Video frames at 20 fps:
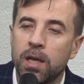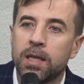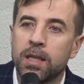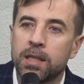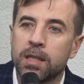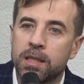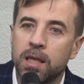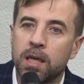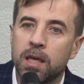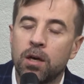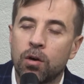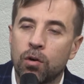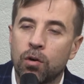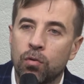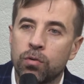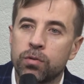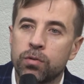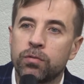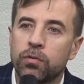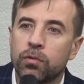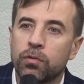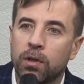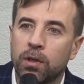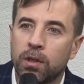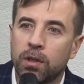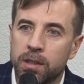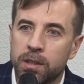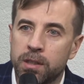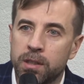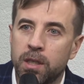Two
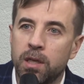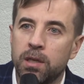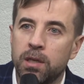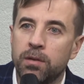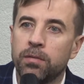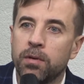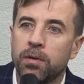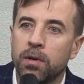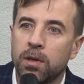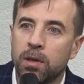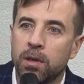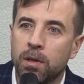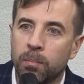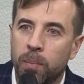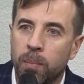things. Firstly,